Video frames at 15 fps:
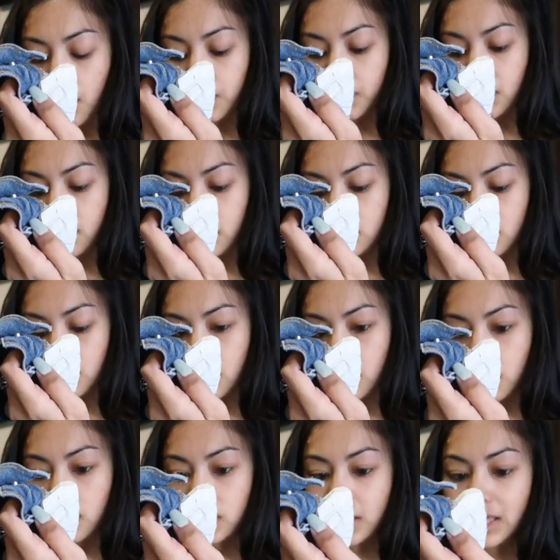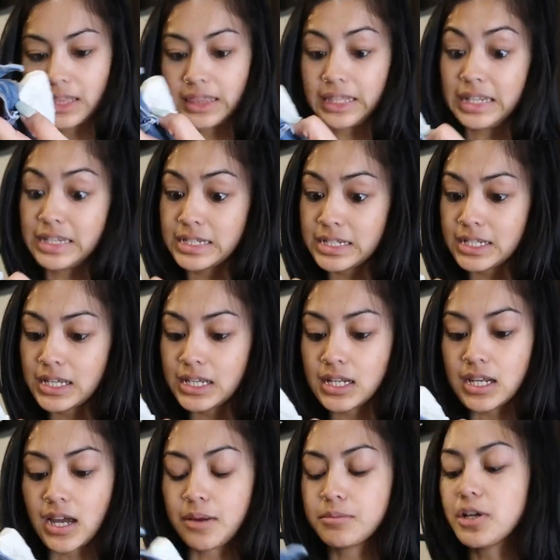I believe these are called the Linden.
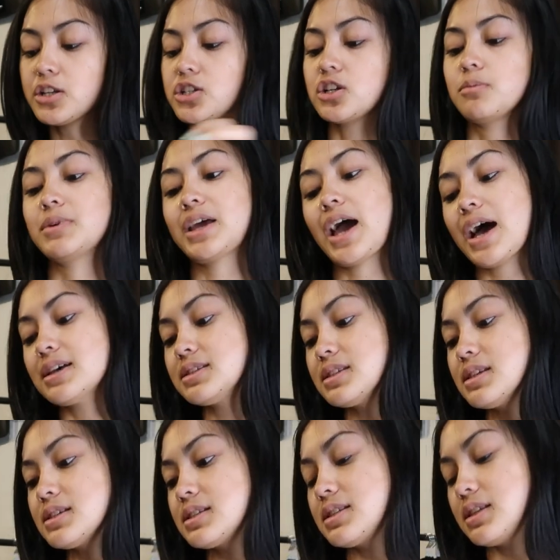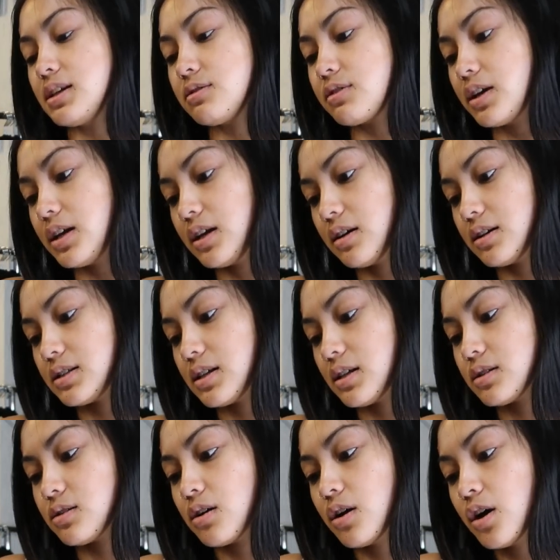I'm not sure, but it has this thing right here. It
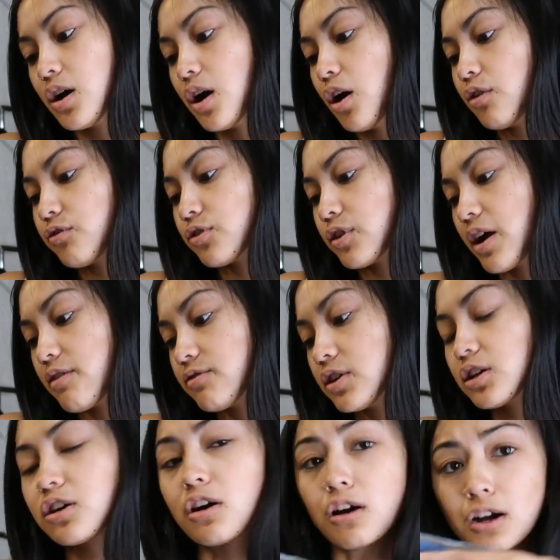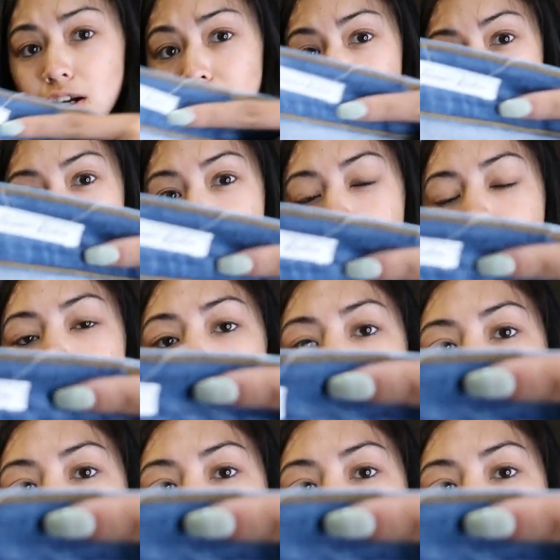says Forever Karlie.